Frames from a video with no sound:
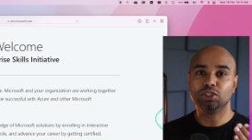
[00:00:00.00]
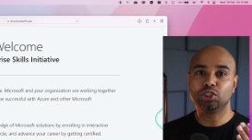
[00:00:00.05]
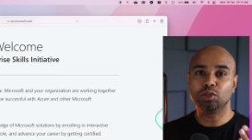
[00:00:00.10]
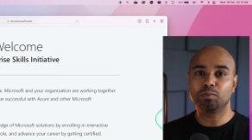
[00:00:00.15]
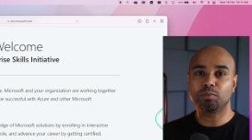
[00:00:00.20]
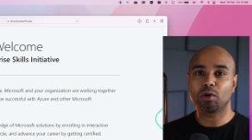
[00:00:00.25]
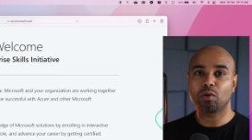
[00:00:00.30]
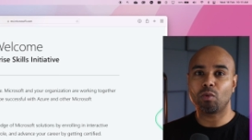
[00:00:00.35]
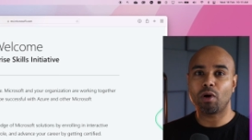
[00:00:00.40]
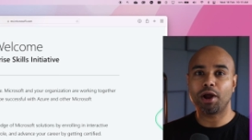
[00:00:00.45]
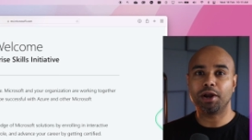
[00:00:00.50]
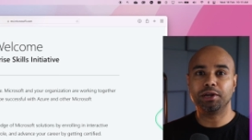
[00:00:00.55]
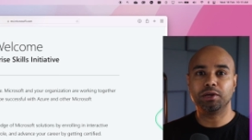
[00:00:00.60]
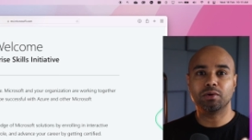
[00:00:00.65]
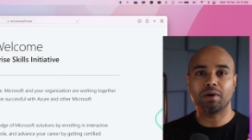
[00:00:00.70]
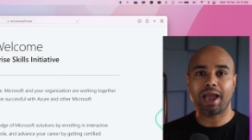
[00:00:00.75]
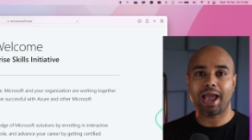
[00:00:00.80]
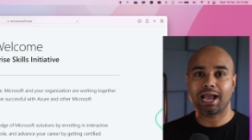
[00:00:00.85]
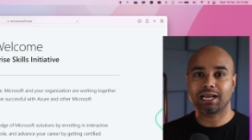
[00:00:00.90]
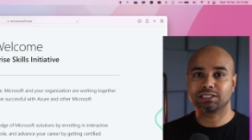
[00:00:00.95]
to provide
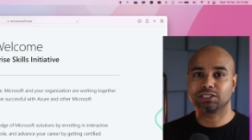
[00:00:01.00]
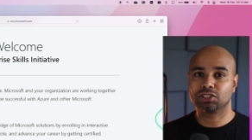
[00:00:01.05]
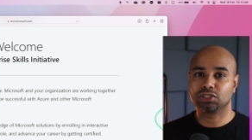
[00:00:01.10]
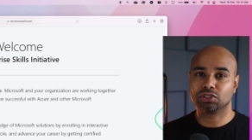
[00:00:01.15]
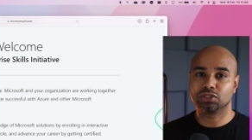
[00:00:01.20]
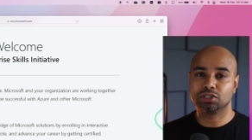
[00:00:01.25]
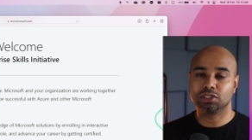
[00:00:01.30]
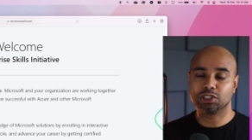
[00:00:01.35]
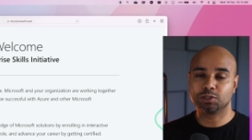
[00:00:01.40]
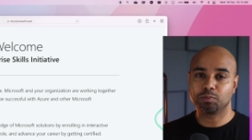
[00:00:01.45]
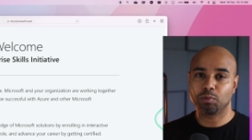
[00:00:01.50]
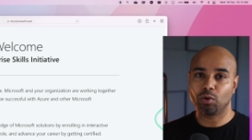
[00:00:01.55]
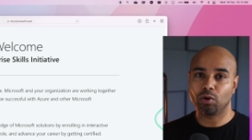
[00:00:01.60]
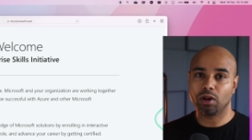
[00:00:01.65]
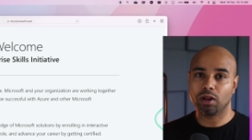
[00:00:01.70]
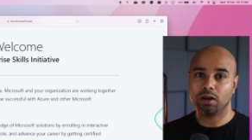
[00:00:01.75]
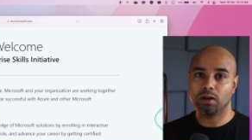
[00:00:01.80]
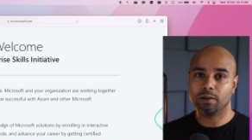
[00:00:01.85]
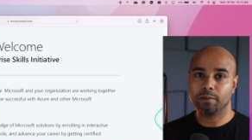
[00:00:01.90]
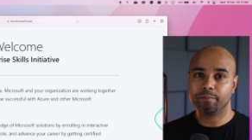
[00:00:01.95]
you access to this
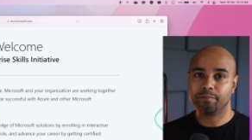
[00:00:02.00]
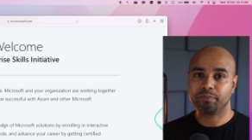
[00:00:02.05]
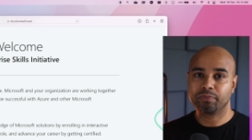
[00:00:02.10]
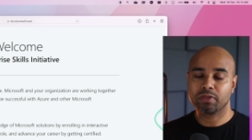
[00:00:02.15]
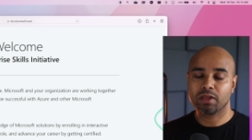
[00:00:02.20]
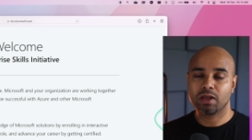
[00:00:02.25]
portal.